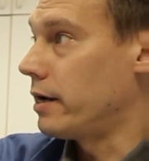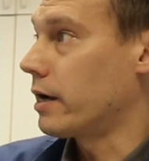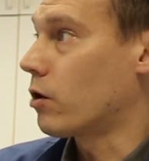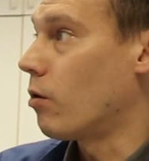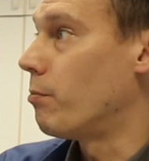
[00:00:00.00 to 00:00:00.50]
and
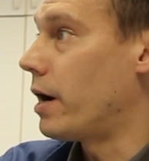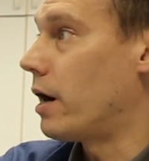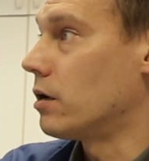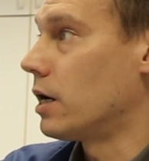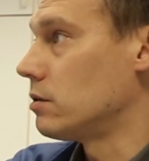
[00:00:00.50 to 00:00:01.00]
then
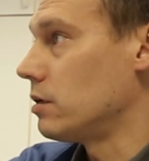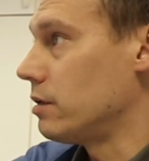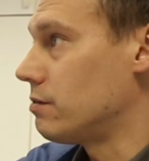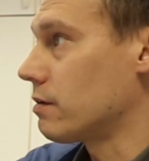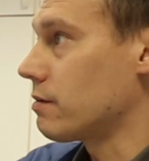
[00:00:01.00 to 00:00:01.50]
compare until
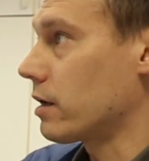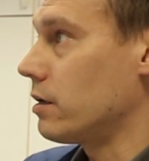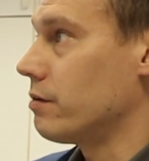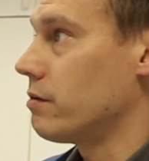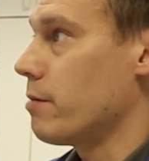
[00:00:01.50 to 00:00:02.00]
it's
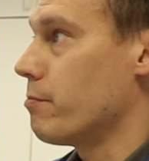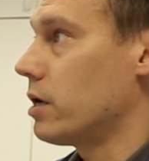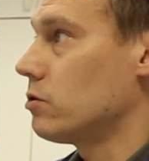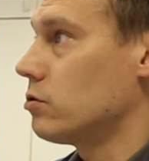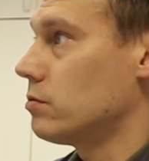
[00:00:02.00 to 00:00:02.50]
exactly the same
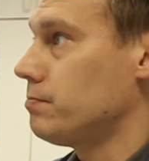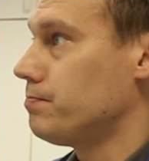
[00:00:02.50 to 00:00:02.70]
pattern.